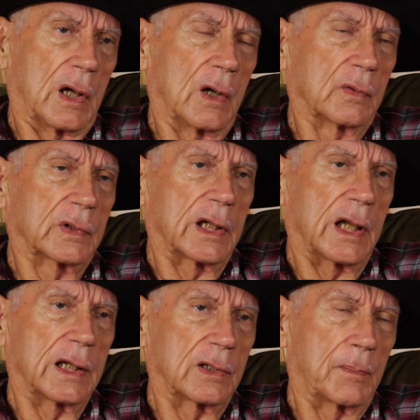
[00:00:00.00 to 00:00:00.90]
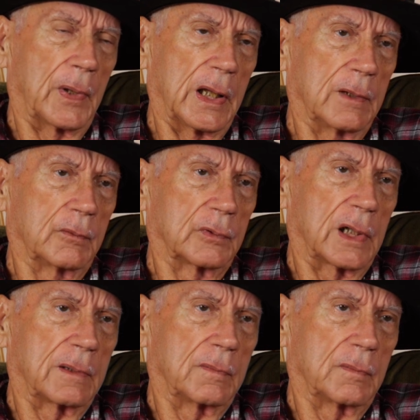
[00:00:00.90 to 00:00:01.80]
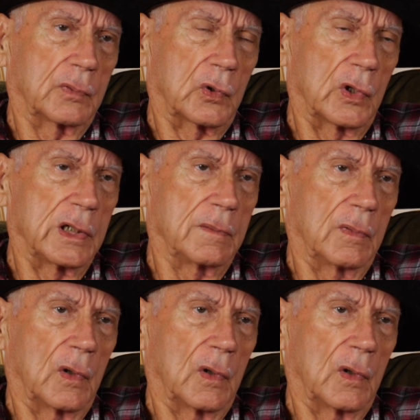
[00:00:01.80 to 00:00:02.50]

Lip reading: All they had to pay was that Creek